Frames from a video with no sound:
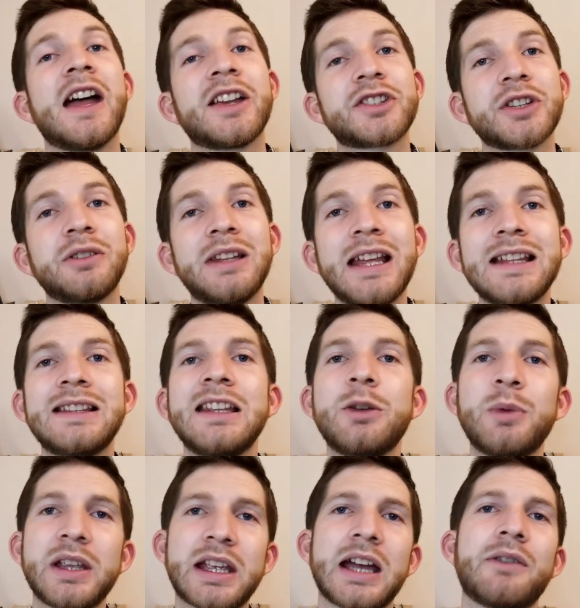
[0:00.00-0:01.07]
So lately
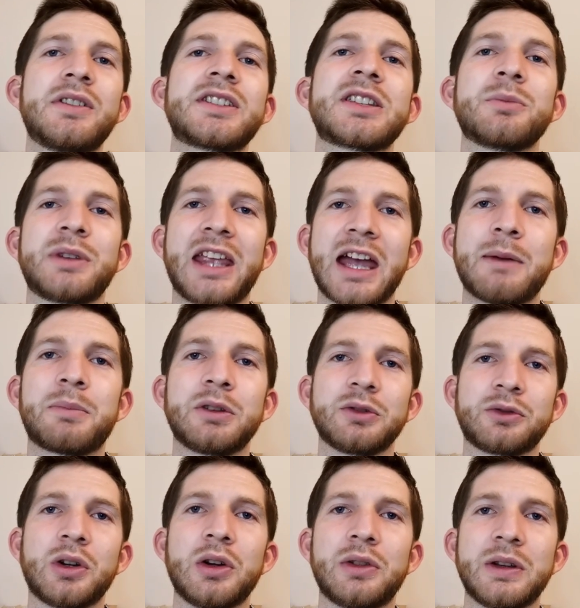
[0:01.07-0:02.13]
we covered some capital
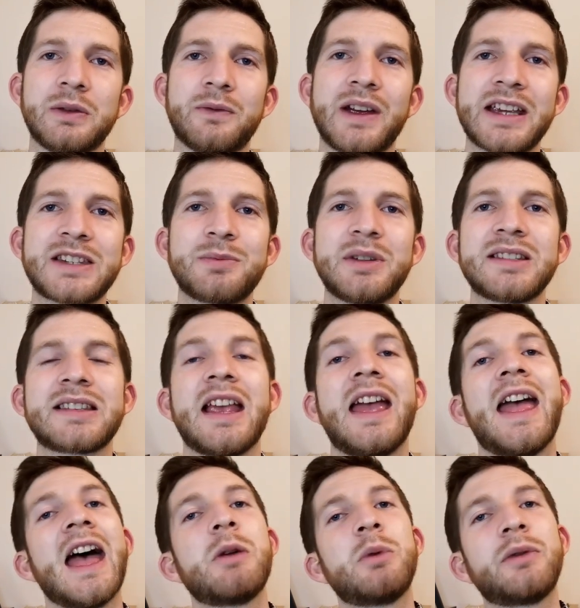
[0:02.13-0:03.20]
growth investments
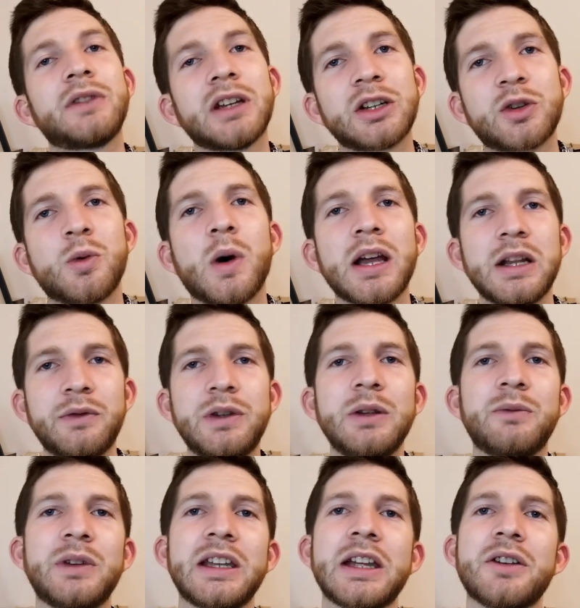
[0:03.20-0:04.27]
and we've done quite a
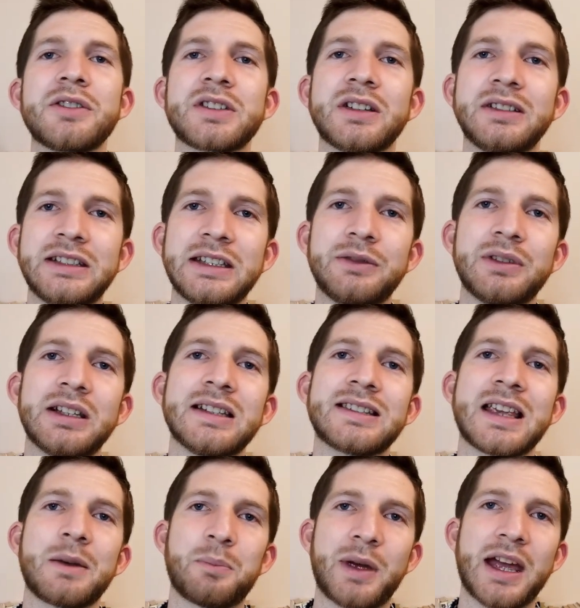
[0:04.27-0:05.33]
few videos on
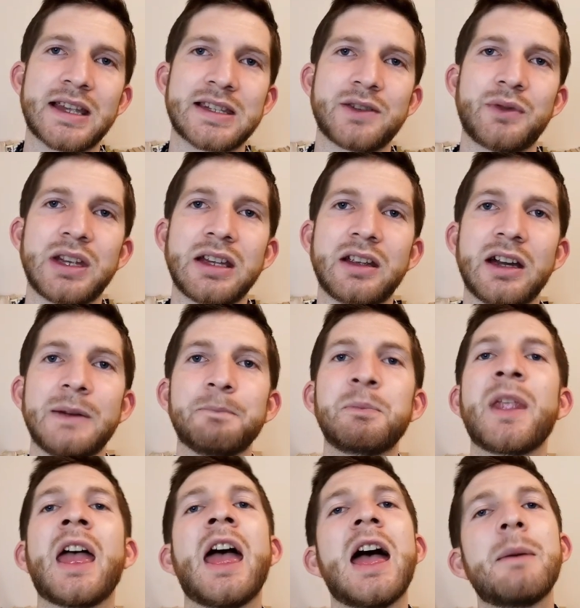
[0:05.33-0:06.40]
dividends and passive income.
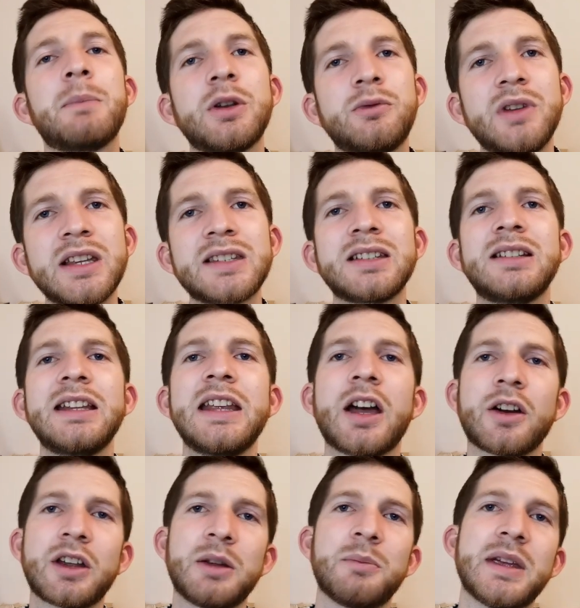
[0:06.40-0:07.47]
But recently
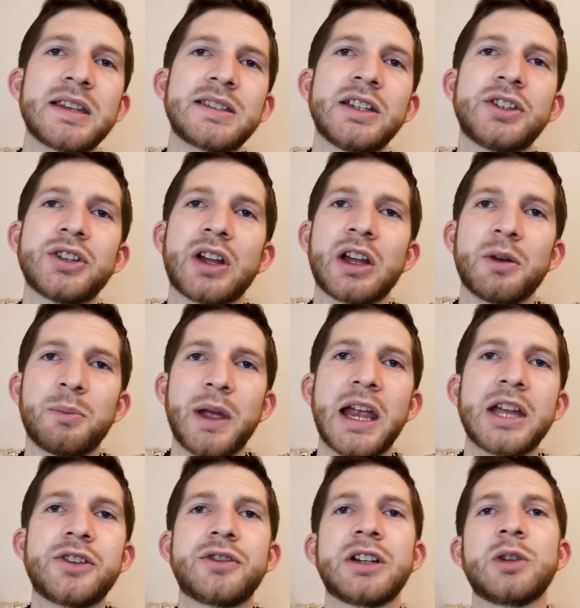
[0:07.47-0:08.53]
I got a message on our
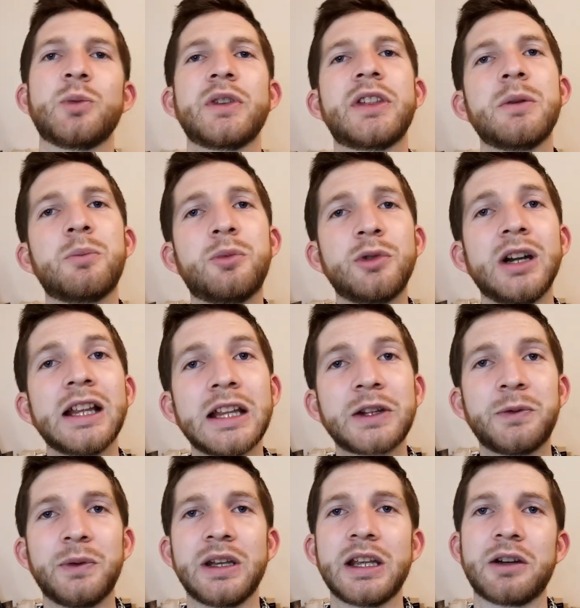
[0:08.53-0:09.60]
Patreon with a
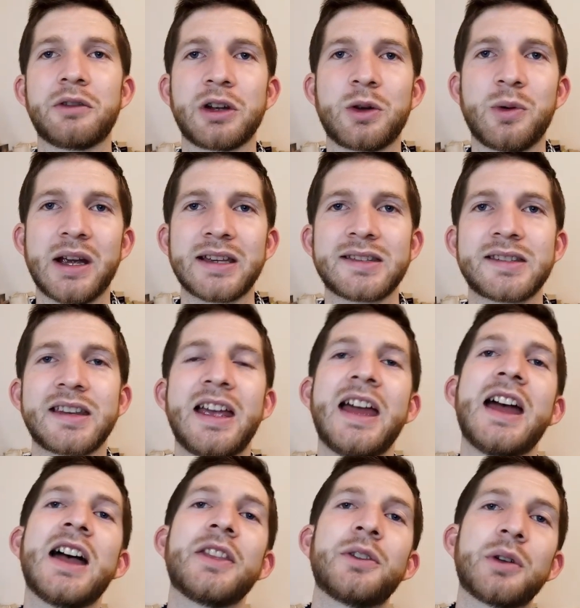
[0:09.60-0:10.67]
brilliant video request.
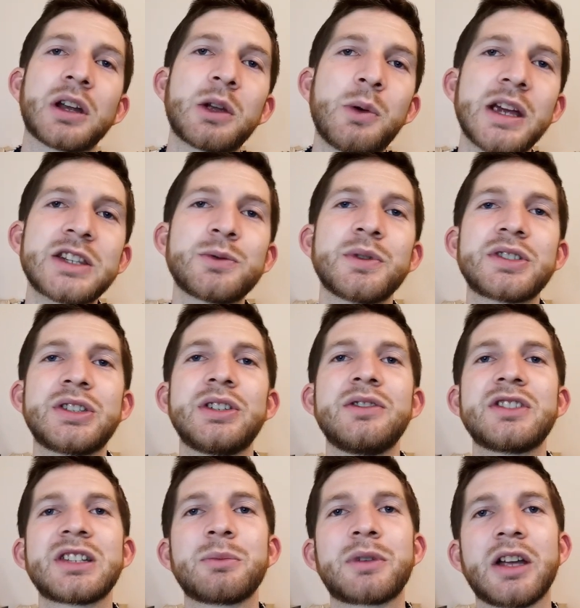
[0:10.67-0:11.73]
The request was to
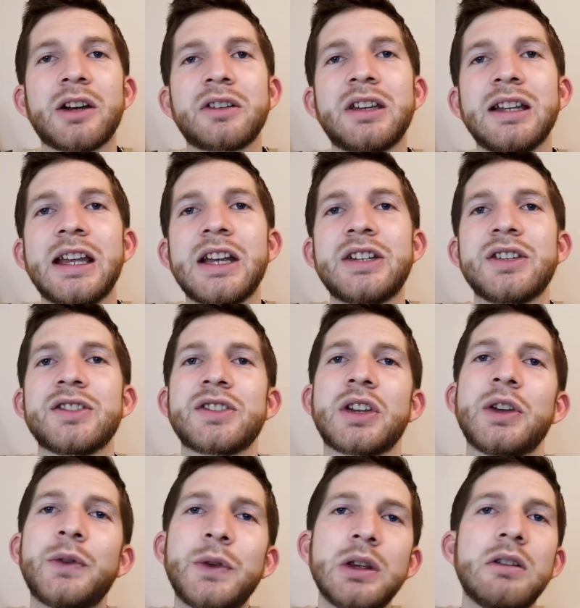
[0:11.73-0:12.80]
do some calculations
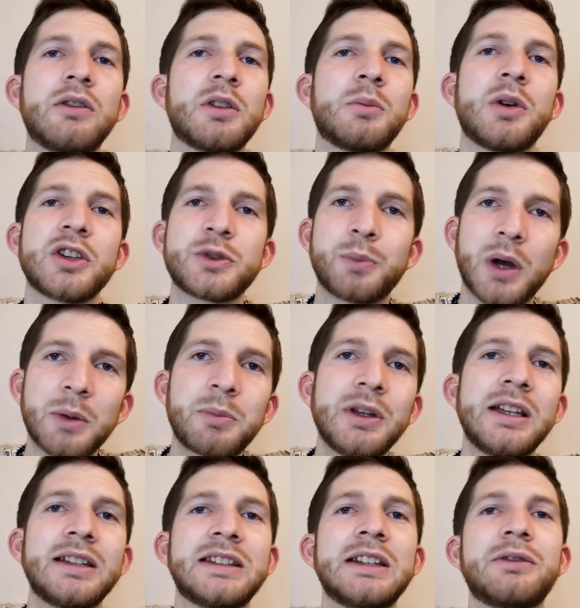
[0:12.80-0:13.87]
on a few of the most
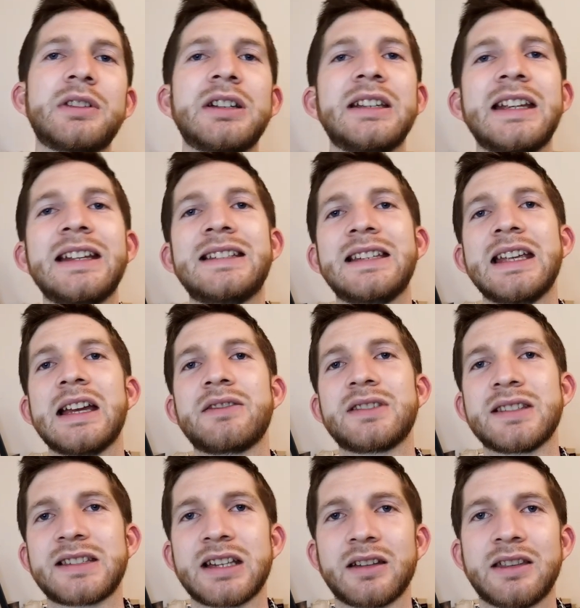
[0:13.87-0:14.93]
popular dividend
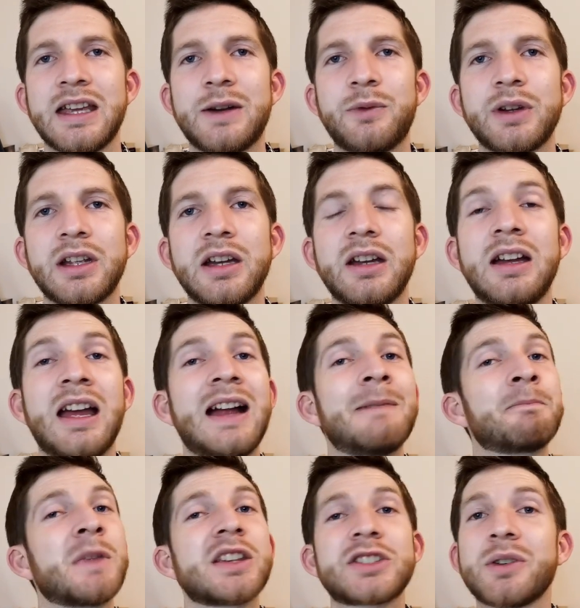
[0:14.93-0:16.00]
ETFs in South Africa.
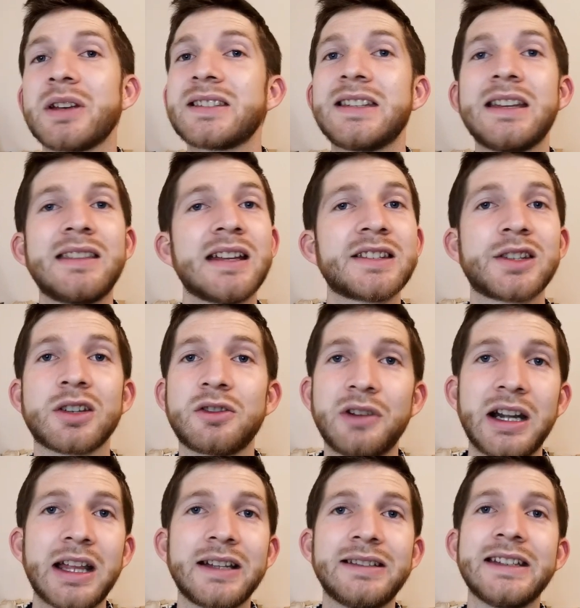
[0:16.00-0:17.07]
So I said, that's a
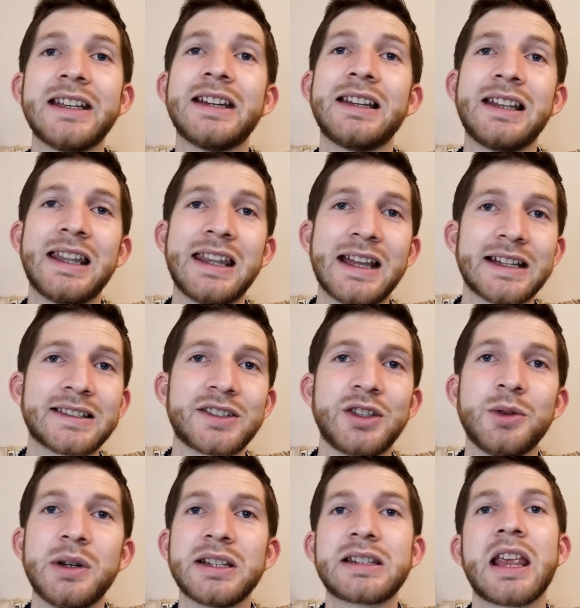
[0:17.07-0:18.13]
great idea, let's
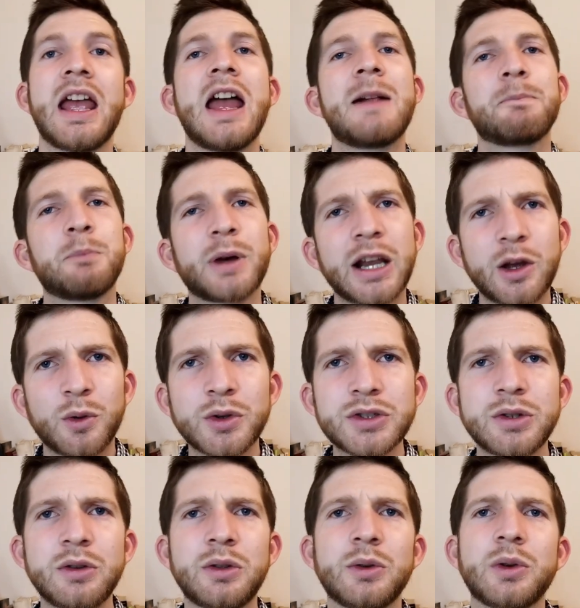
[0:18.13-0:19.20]
do it. But I
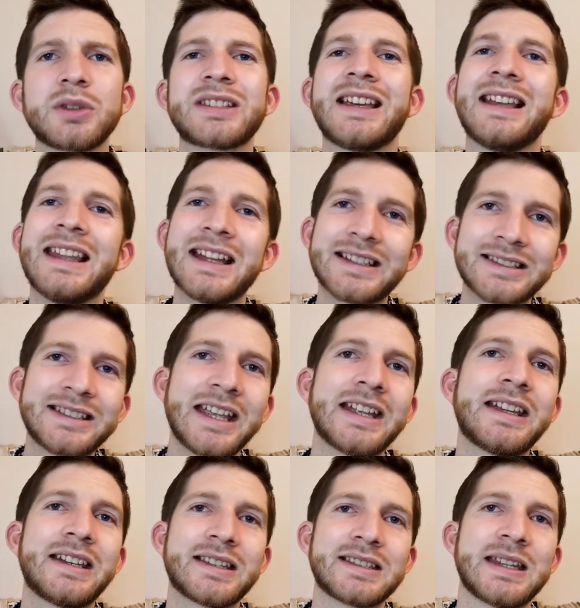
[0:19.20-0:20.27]
also thought, let's
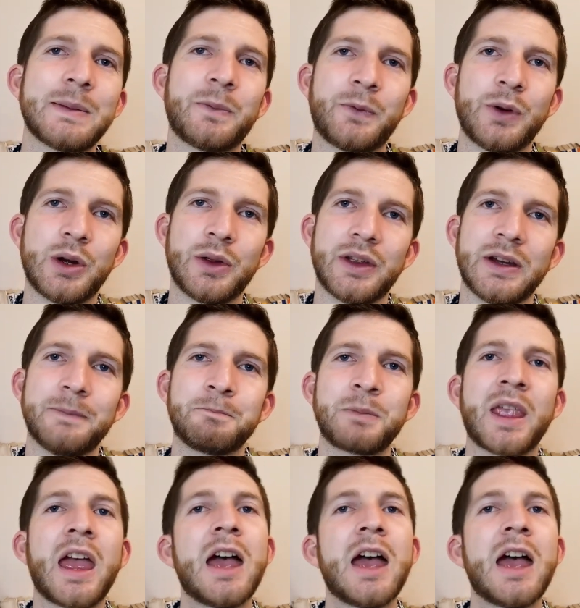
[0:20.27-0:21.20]
take it a step further.